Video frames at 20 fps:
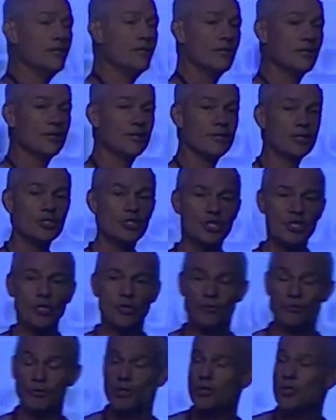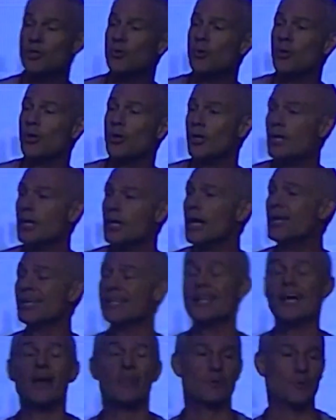children who were
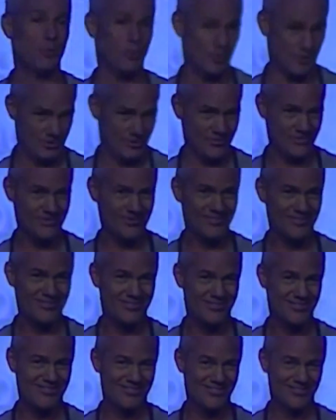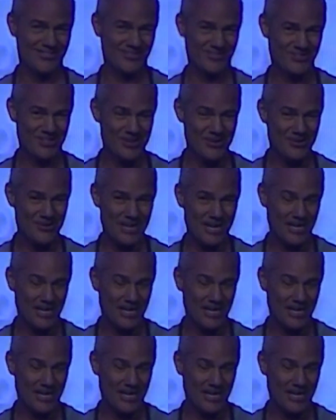unadoptable. Okay?